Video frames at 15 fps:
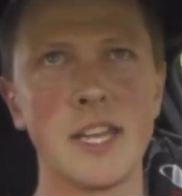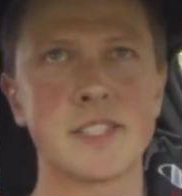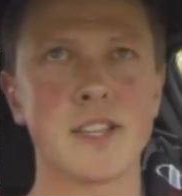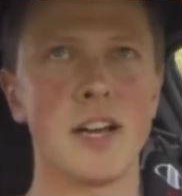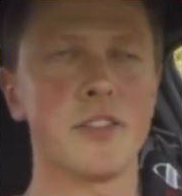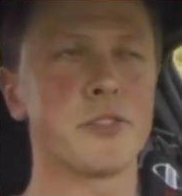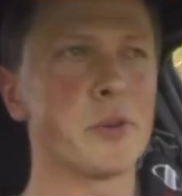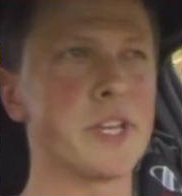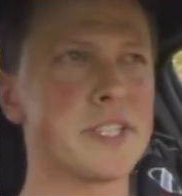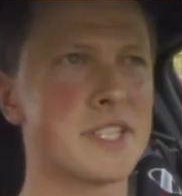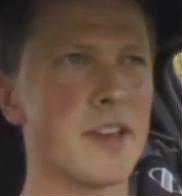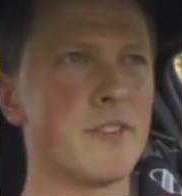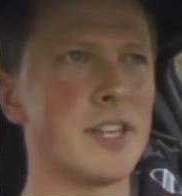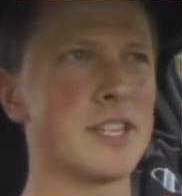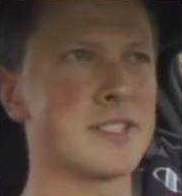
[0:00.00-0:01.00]
Nissan
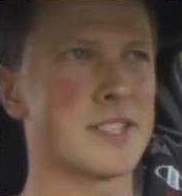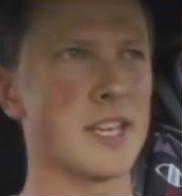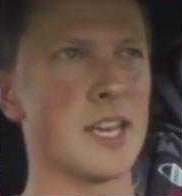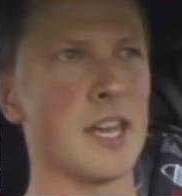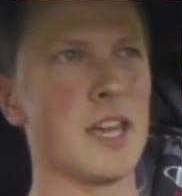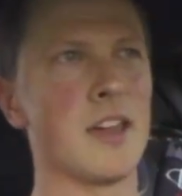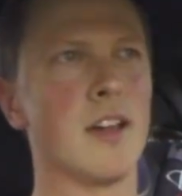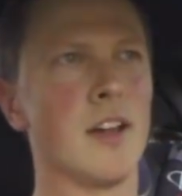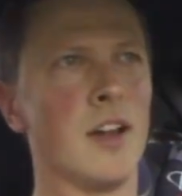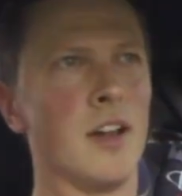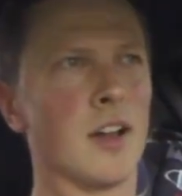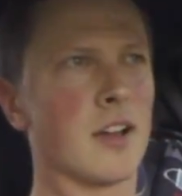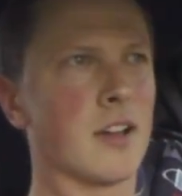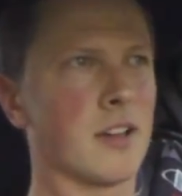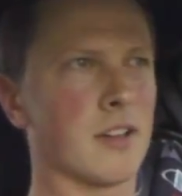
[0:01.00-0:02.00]

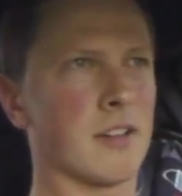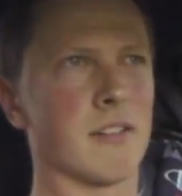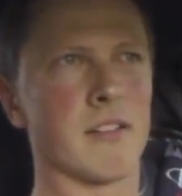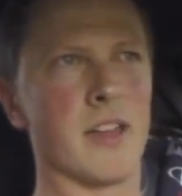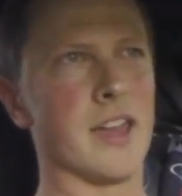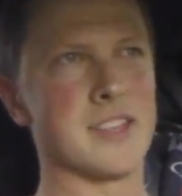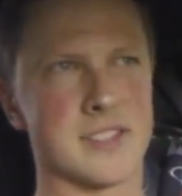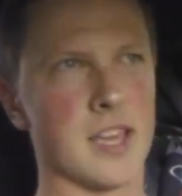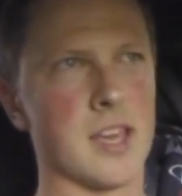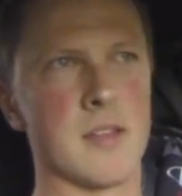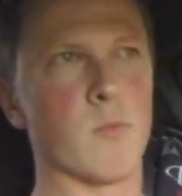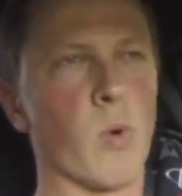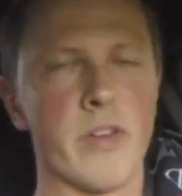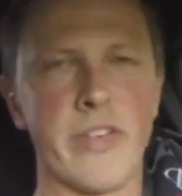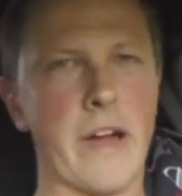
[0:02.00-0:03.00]
370Z is
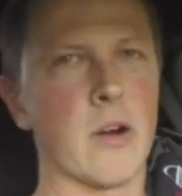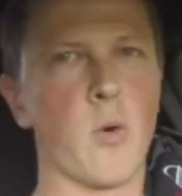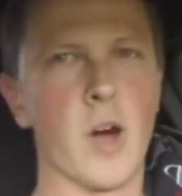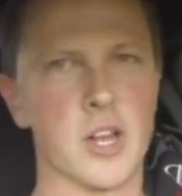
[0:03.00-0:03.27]
in, without